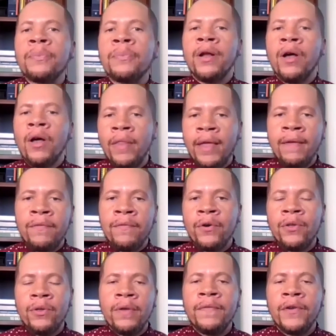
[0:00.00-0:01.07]
interpret all that
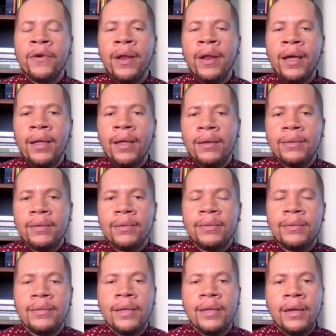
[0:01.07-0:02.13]
for you, if you're not
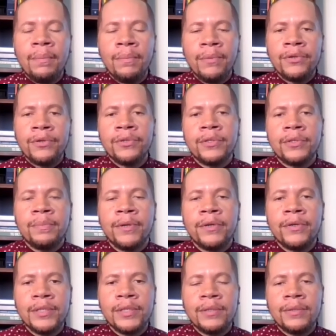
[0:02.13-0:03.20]
a numbers
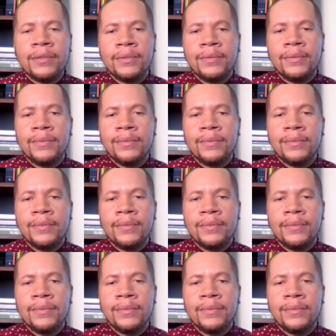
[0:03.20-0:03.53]
person.